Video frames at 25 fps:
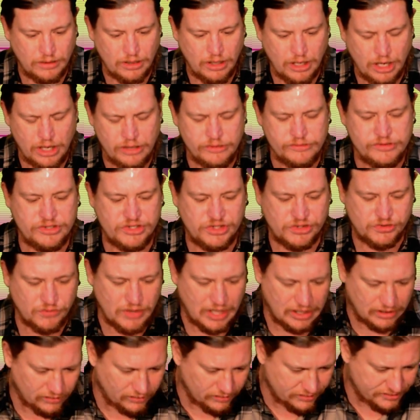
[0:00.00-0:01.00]
own
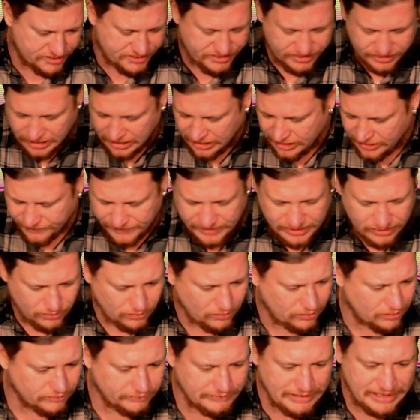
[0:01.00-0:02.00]
struggles that are
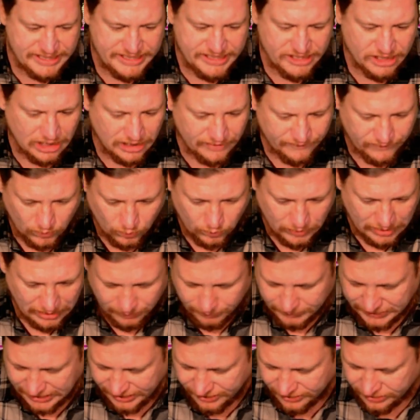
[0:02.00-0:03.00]
already
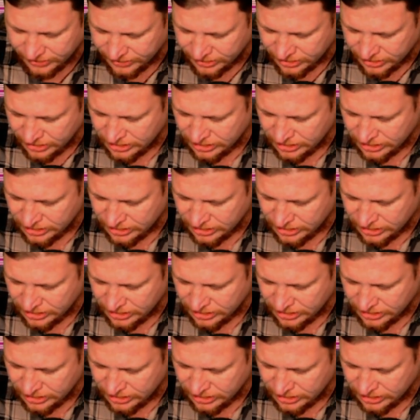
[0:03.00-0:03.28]
overwhelming.